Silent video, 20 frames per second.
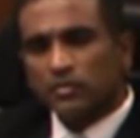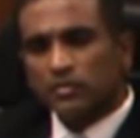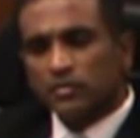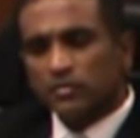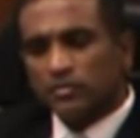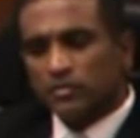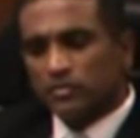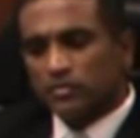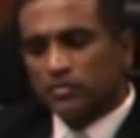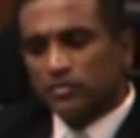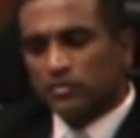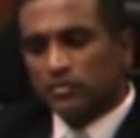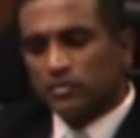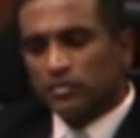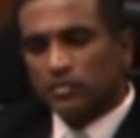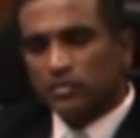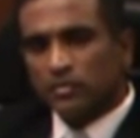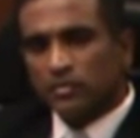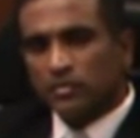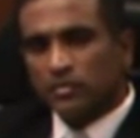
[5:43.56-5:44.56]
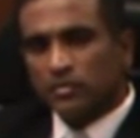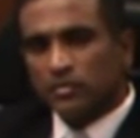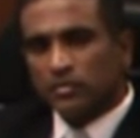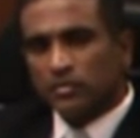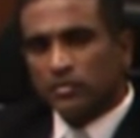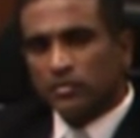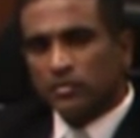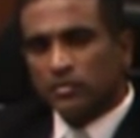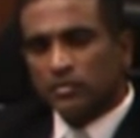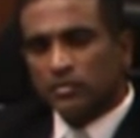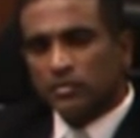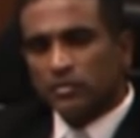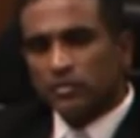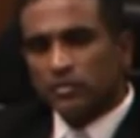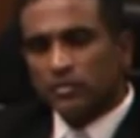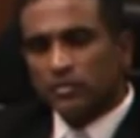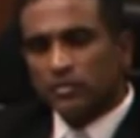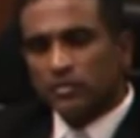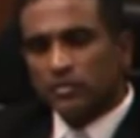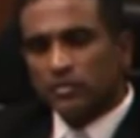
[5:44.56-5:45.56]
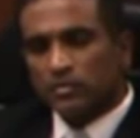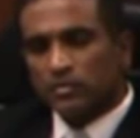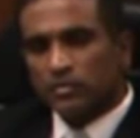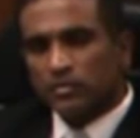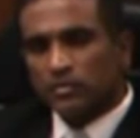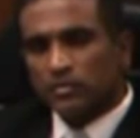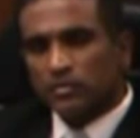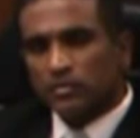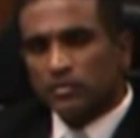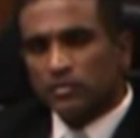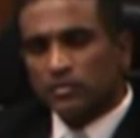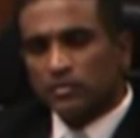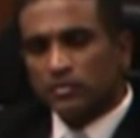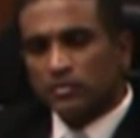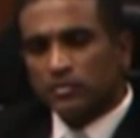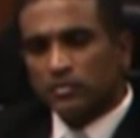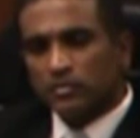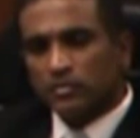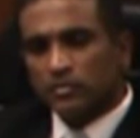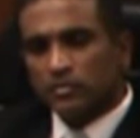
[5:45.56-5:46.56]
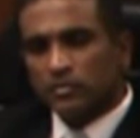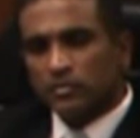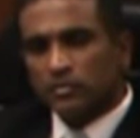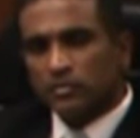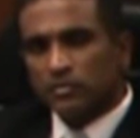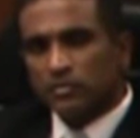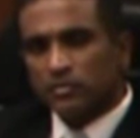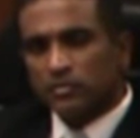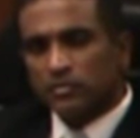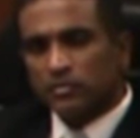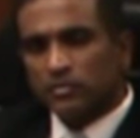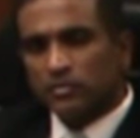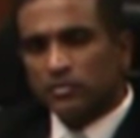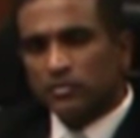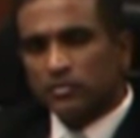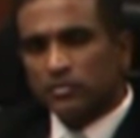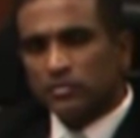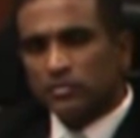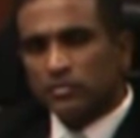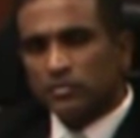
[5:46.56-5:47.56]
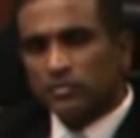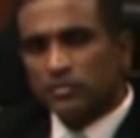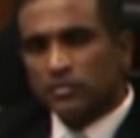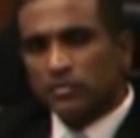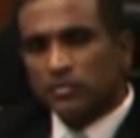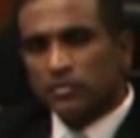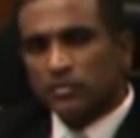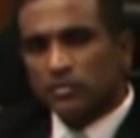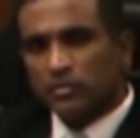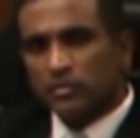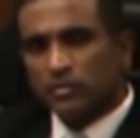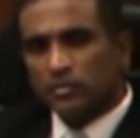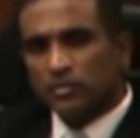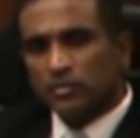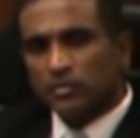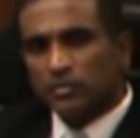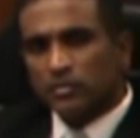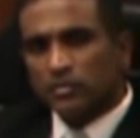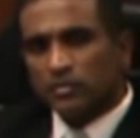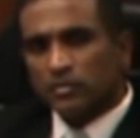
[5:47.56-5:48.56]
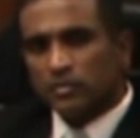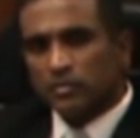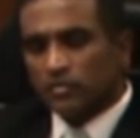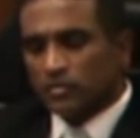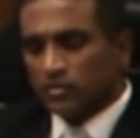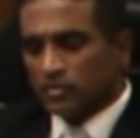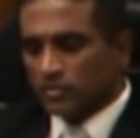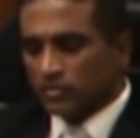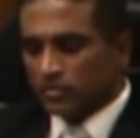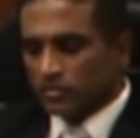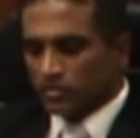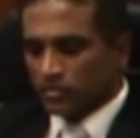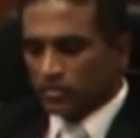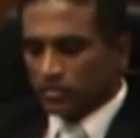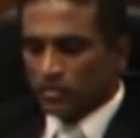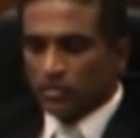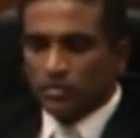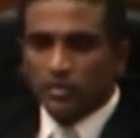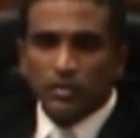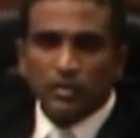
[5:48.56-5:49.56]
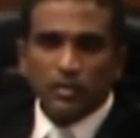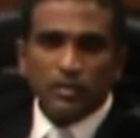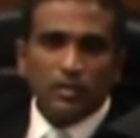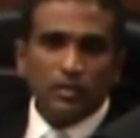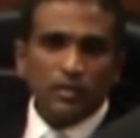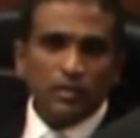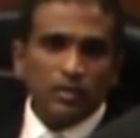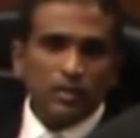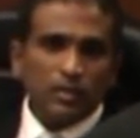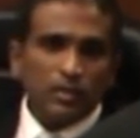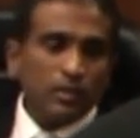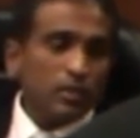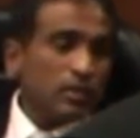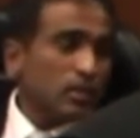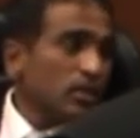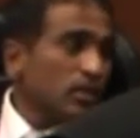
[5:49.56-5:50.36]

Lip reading: This person isn't speaking.